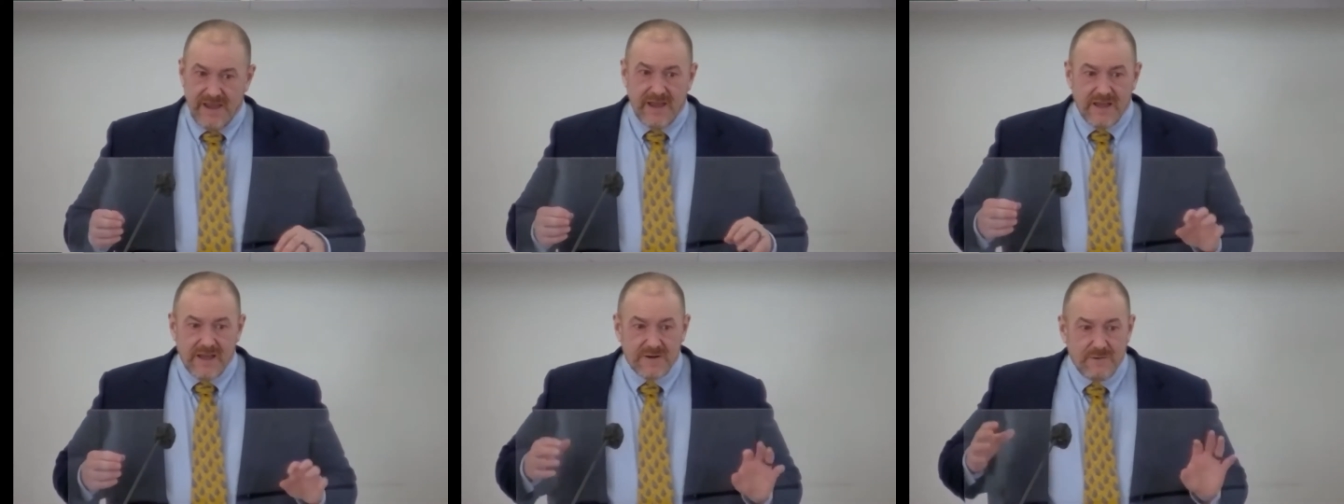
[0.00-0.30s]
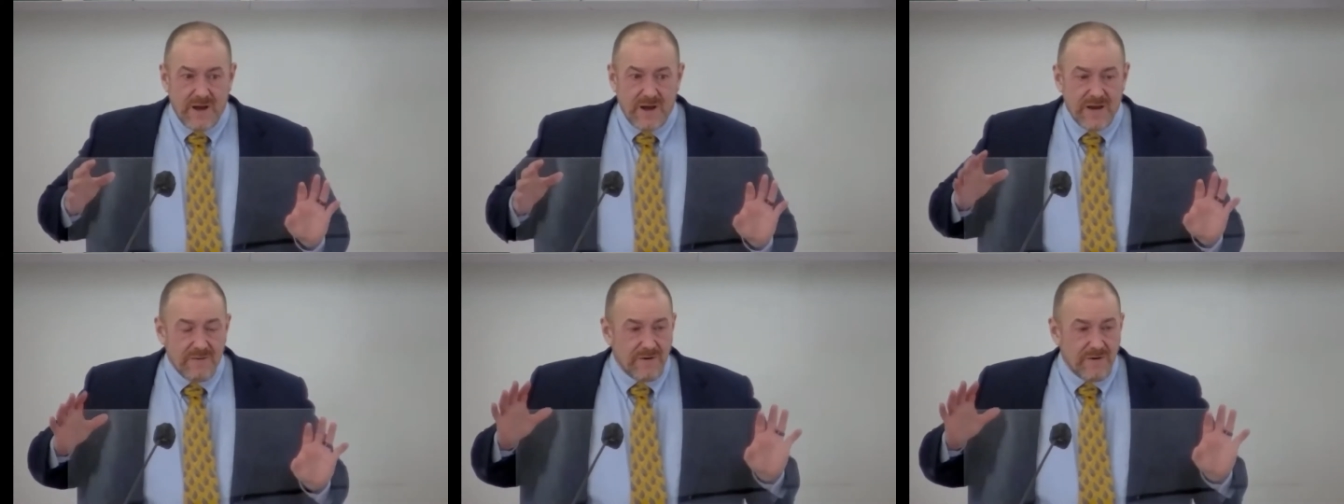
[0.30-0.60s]

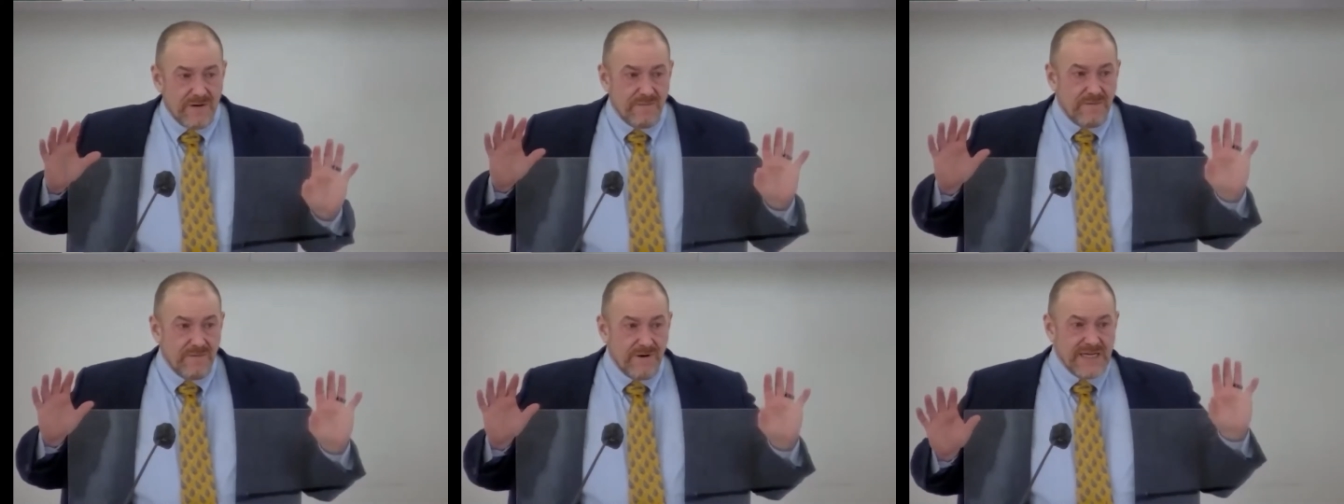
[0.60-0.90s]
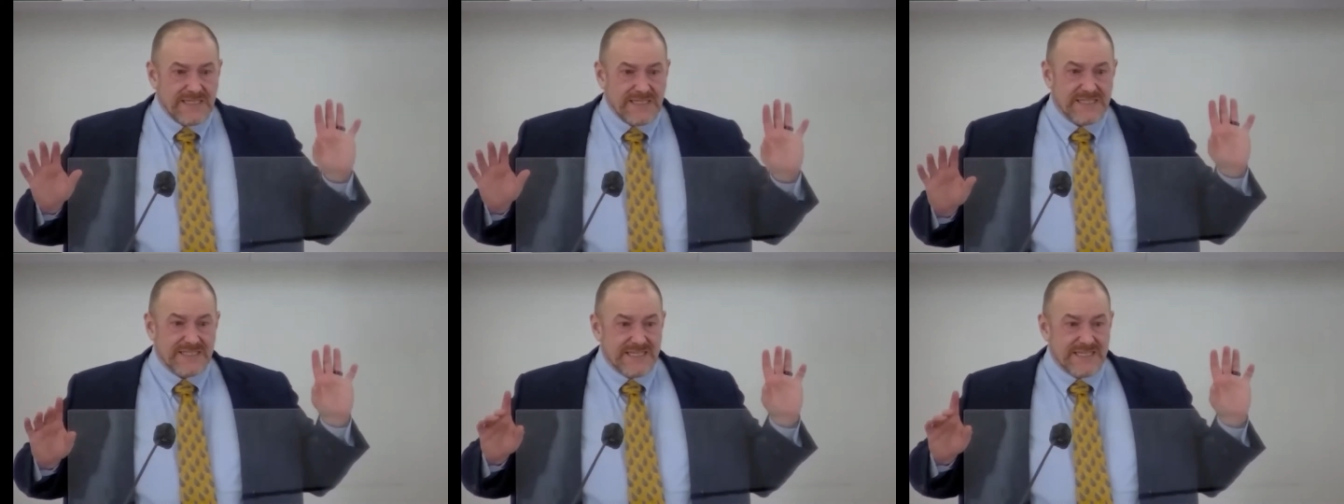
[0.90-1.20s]
So when
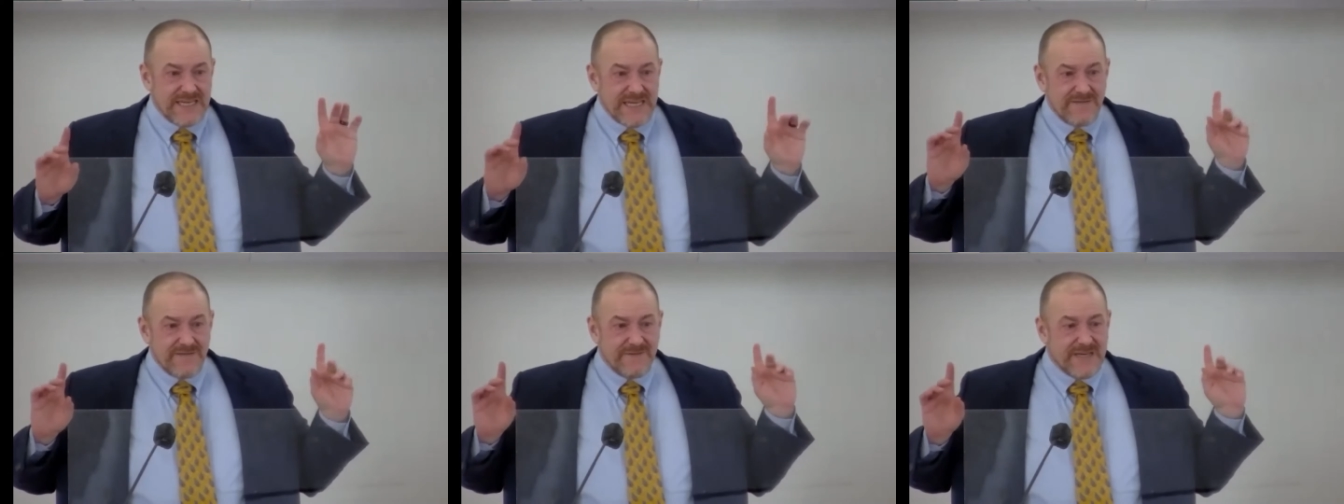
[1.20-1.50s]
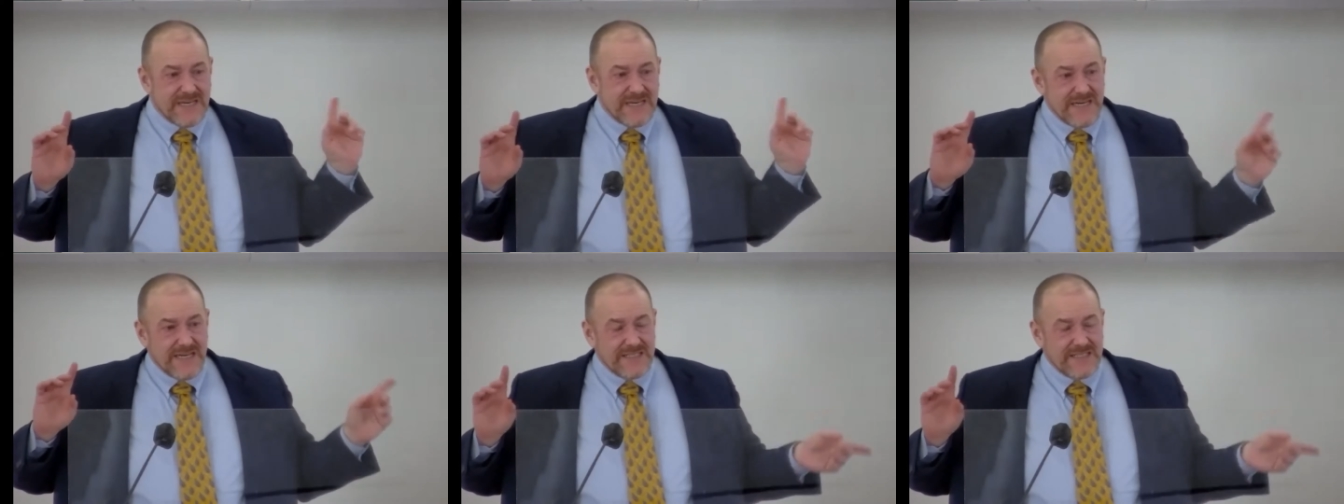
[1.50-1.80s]
Rick Steves
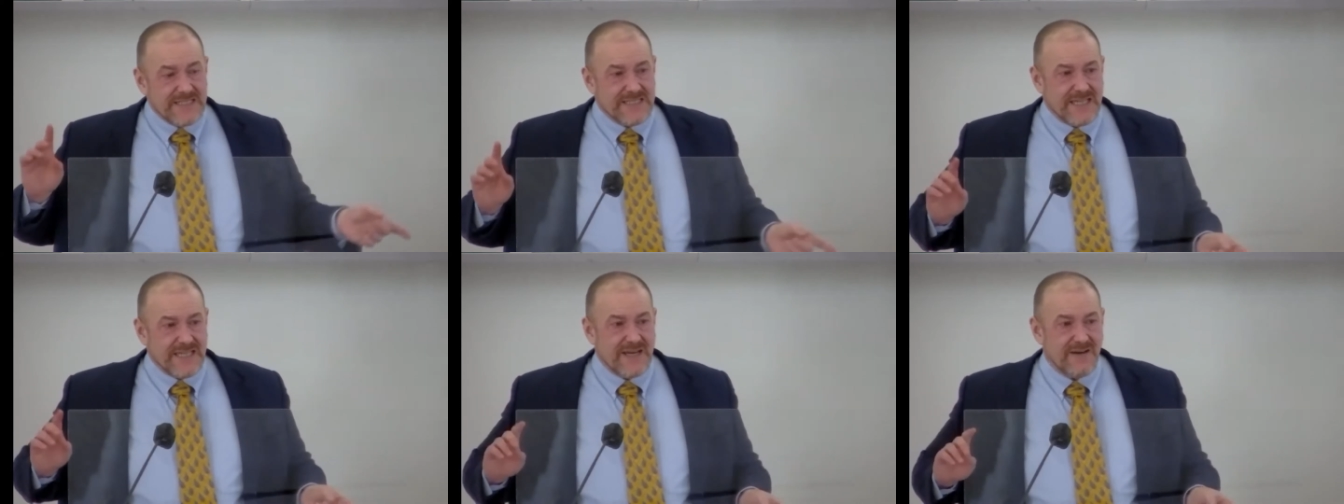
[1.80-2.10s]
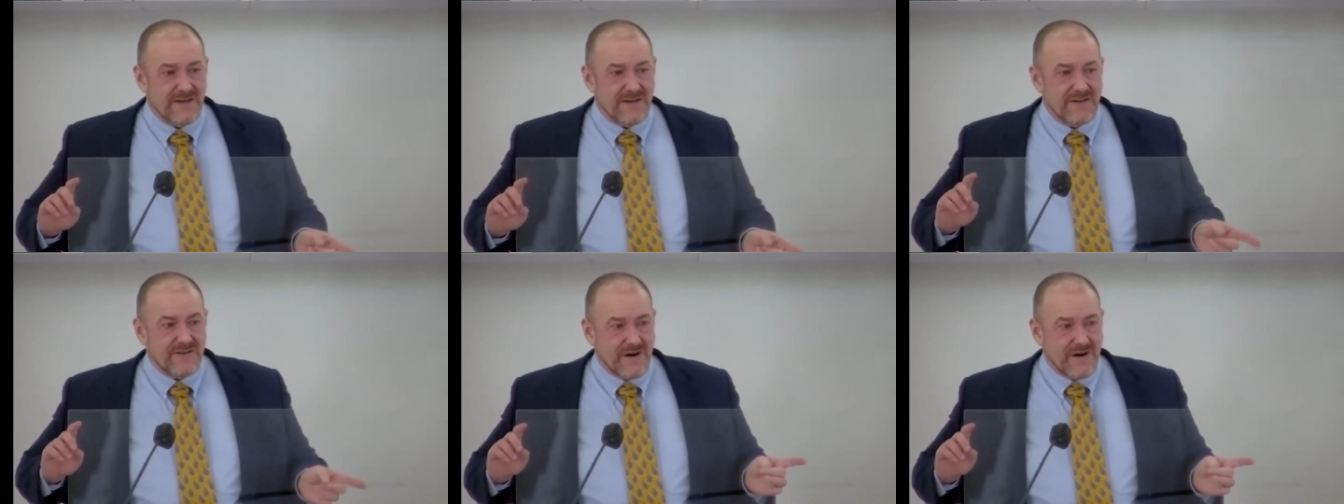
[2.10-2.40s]
did his
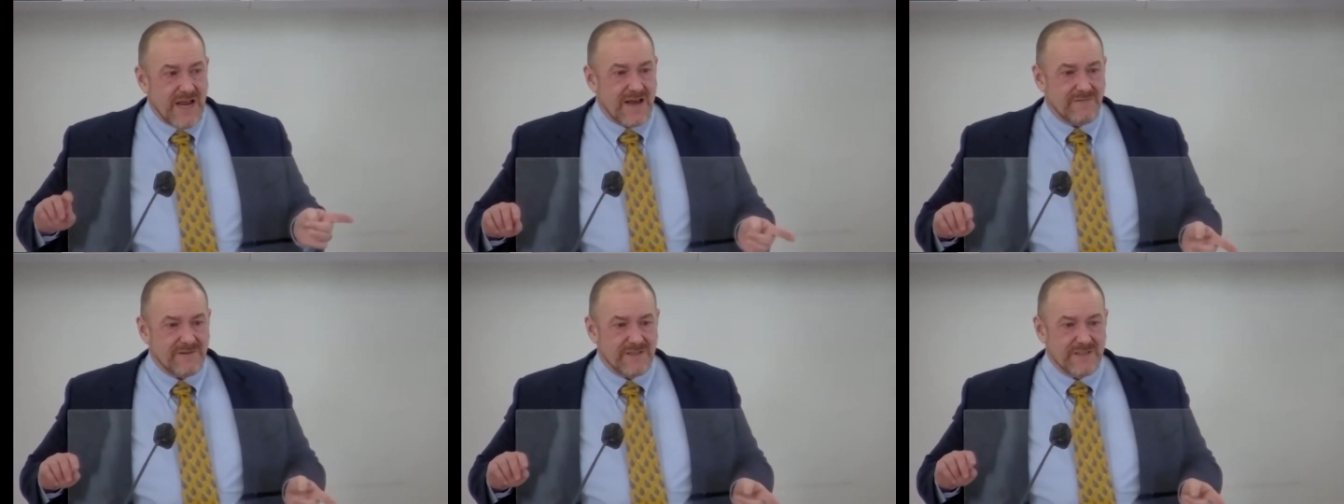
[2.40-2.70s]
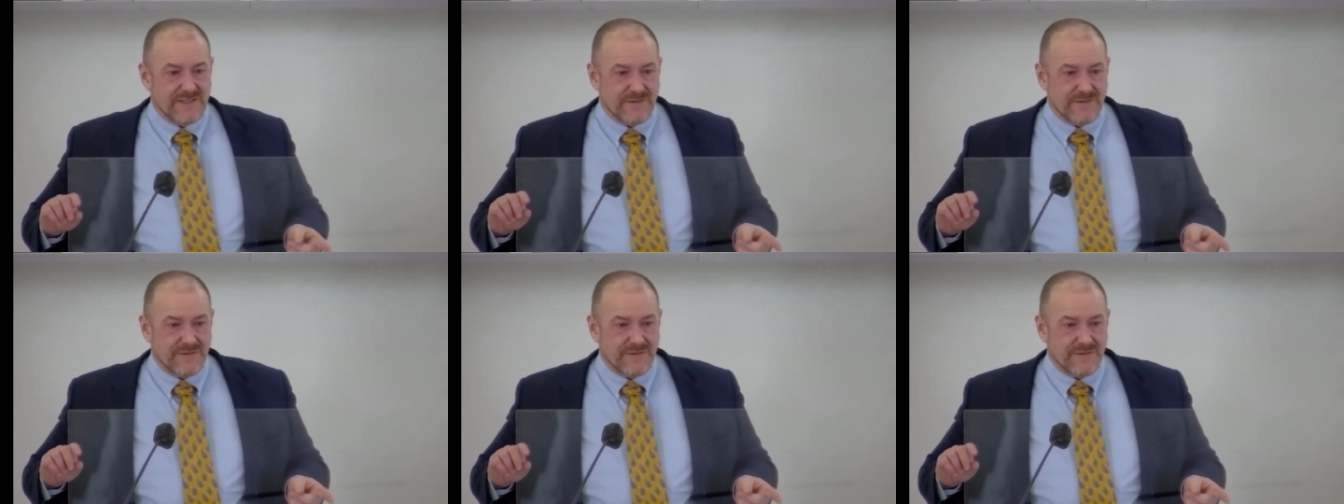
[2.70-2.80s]
thing on travel